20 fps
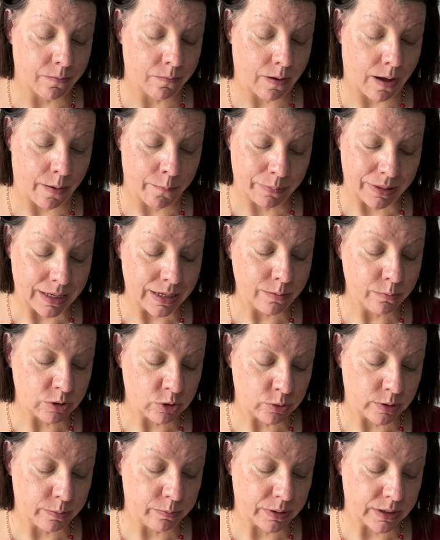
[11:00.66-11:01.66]
I'm leaning
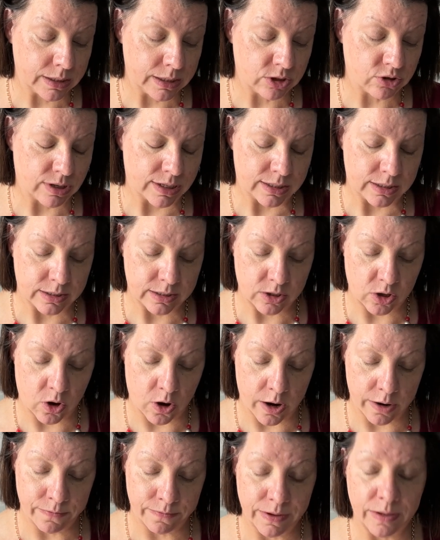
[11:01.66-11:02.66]
between Millie's dresses and
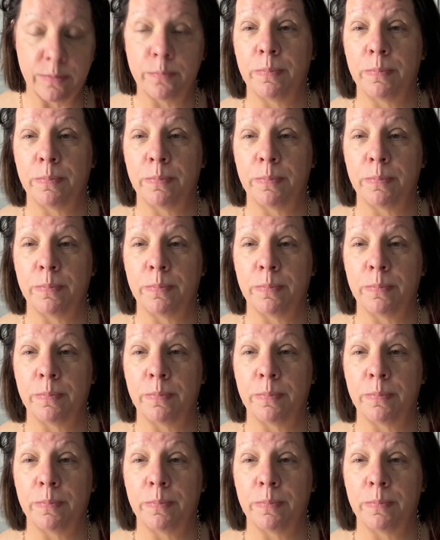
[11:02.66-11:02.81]
Heartfelt,